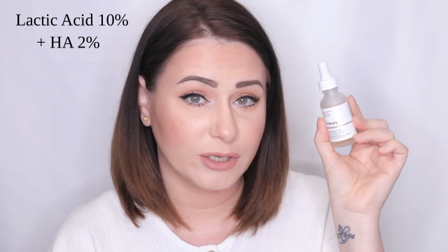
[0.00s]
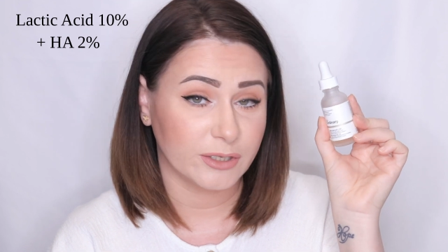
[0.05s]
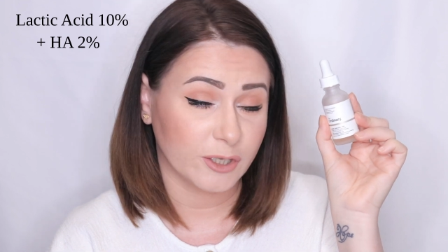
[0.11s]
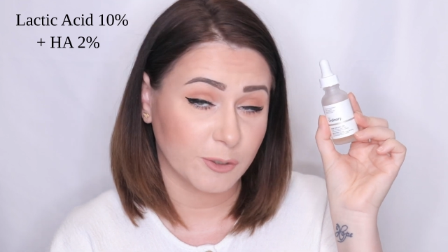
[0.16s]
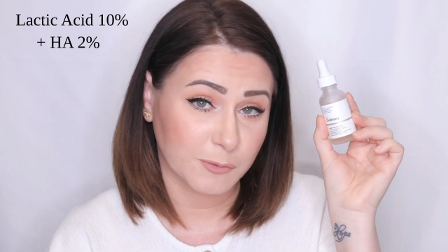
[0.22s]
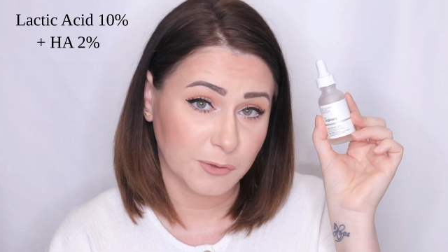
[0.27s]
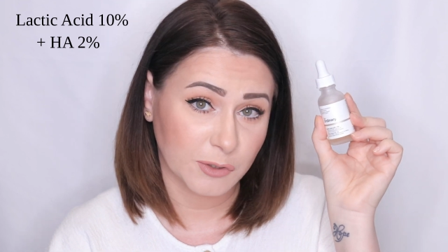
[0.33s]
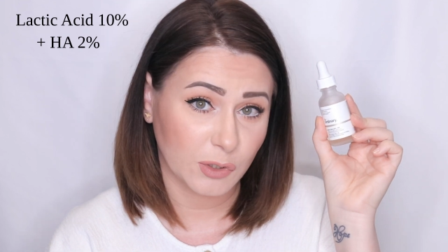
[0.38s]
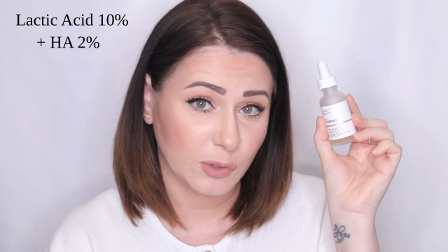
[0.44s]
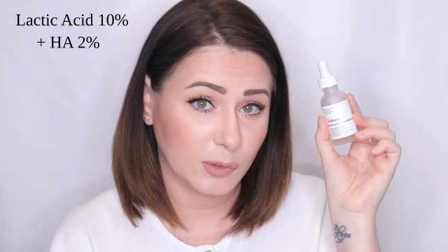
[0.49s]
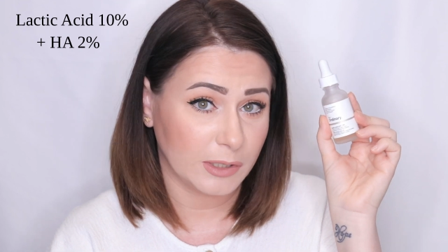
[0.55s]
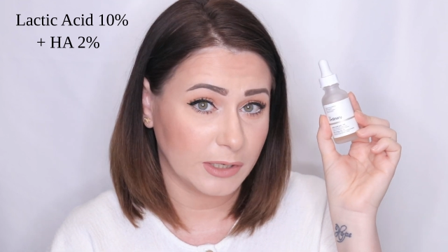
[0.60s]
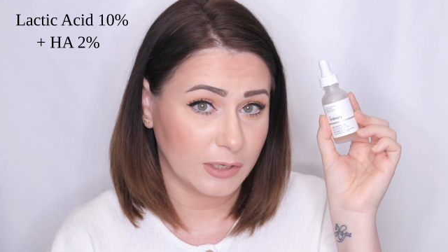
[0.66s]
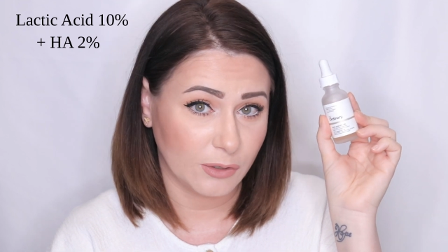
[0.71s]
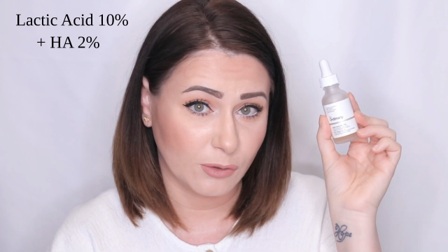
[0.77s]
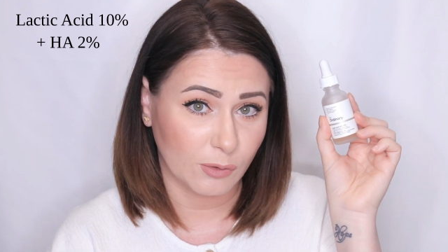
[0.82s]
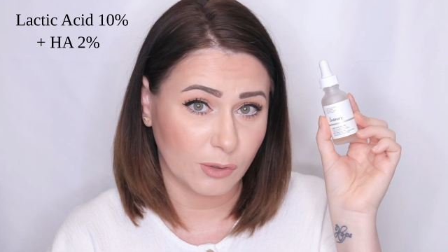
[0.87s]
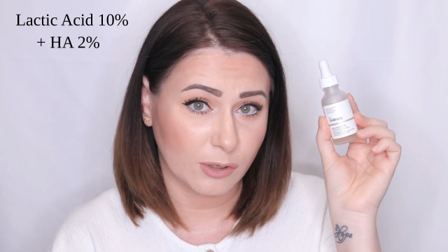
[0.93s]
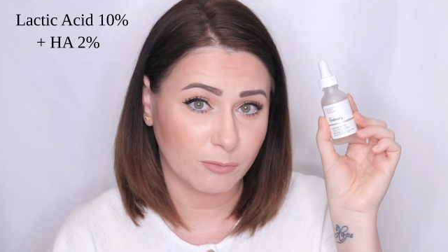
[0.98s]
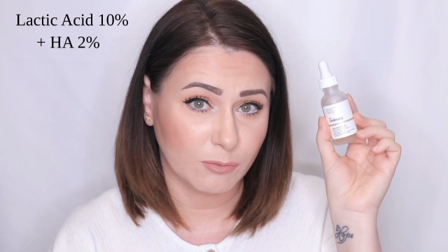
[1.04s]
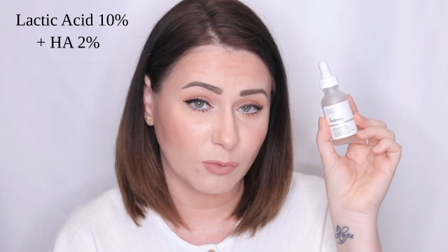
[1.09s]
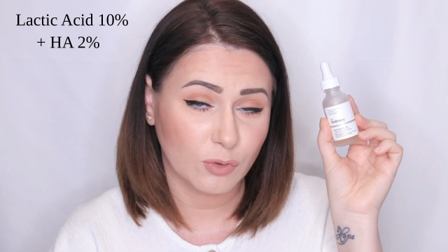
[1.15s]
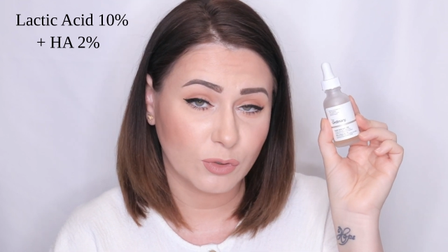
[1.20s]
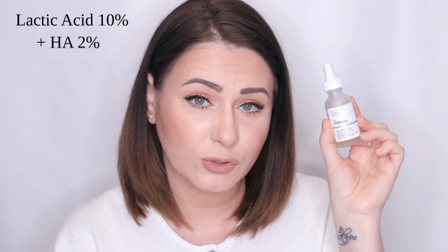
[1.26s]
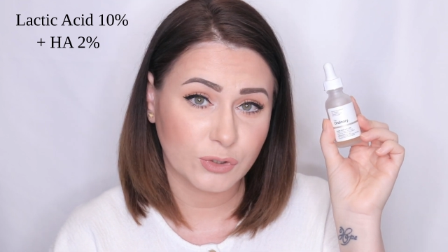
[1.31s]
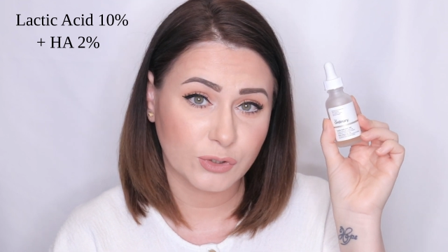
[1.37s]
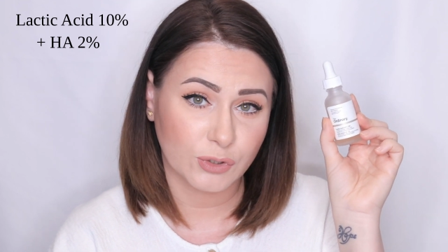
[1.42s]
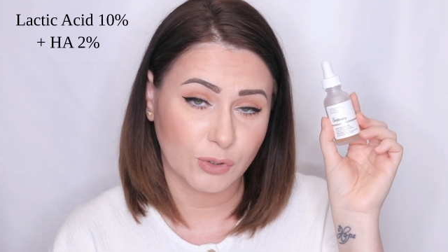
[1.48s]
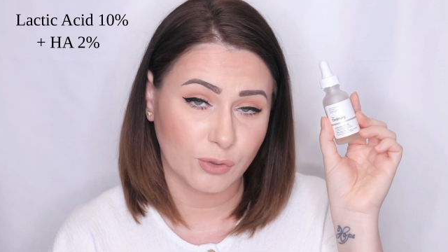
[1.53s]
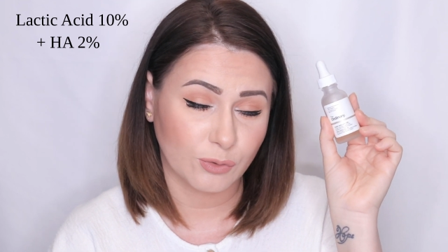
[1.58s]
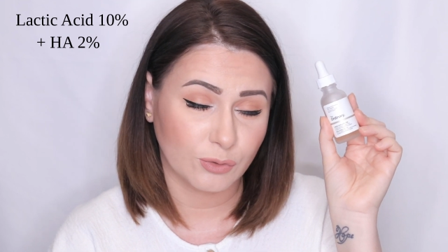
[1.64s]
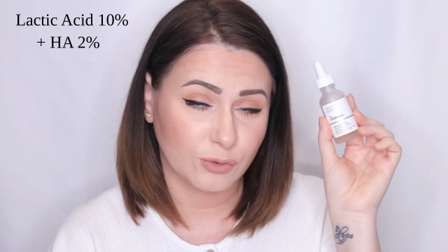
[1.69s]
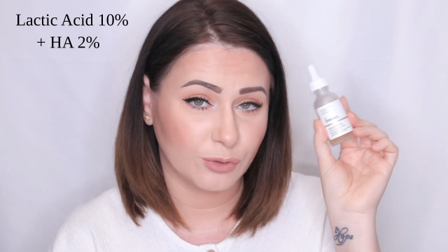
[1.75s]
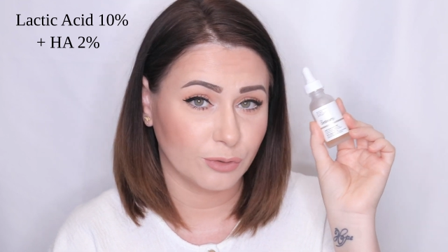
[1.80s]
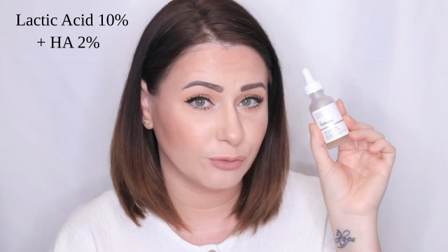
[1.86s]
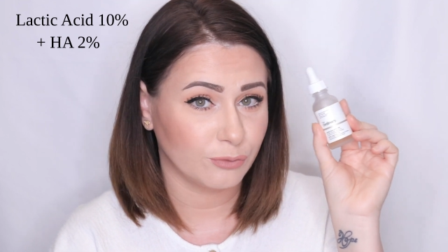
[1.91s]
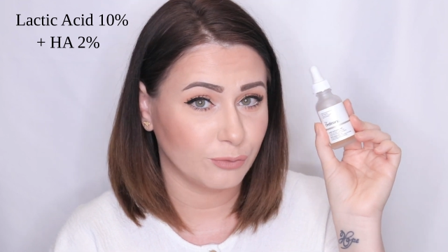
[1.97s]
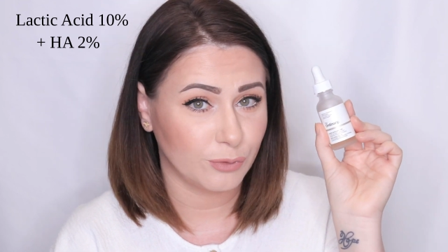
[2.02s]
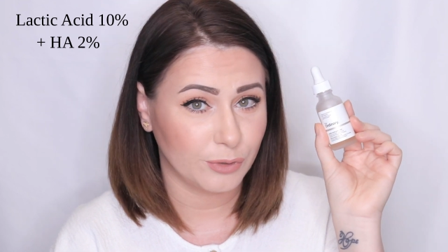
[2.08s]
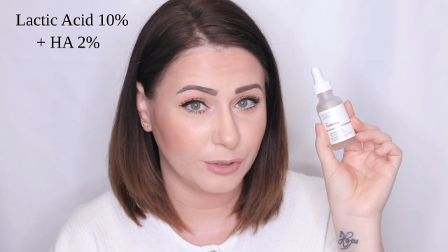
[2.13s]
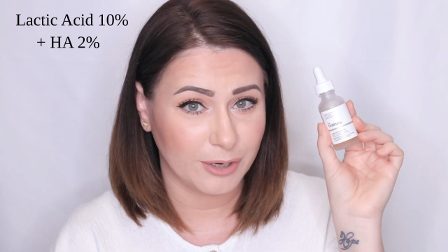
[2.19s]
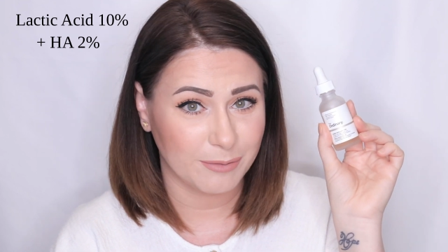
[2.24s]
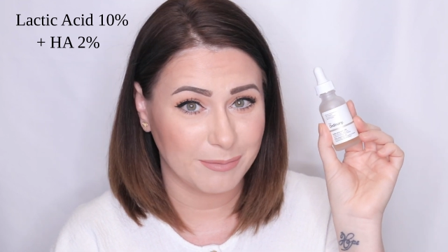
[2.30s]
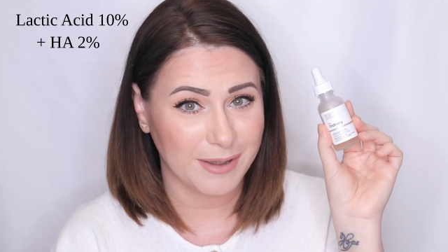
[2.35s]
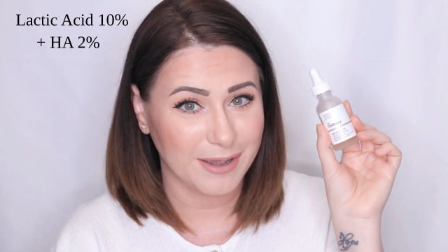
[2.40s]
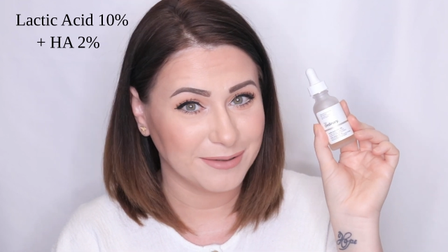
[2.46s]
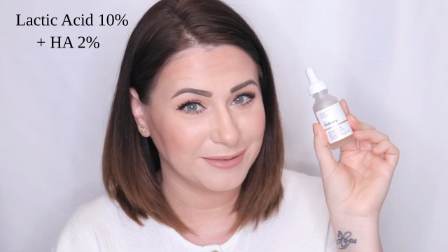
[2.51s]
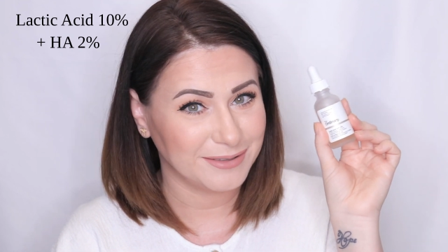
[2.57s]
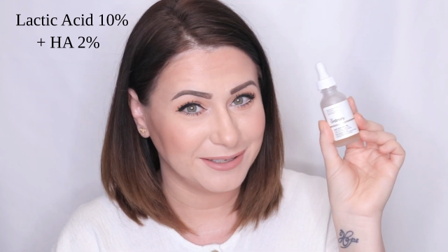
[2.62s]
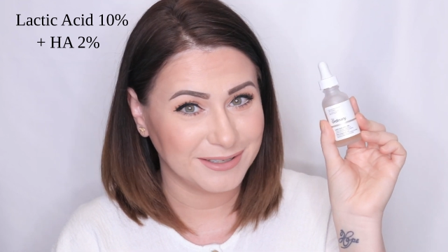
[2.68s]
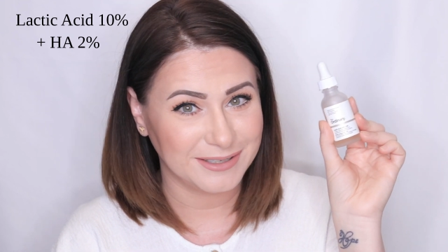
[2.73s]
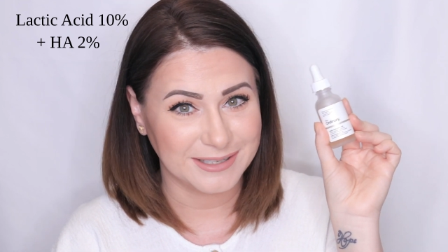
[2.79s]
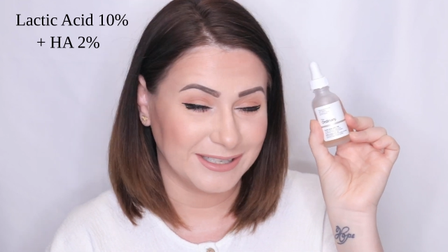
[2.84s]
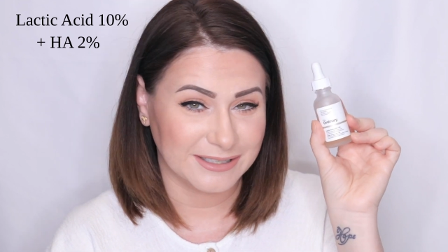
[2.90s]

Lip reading: is absolutely normal, so don't worry about it.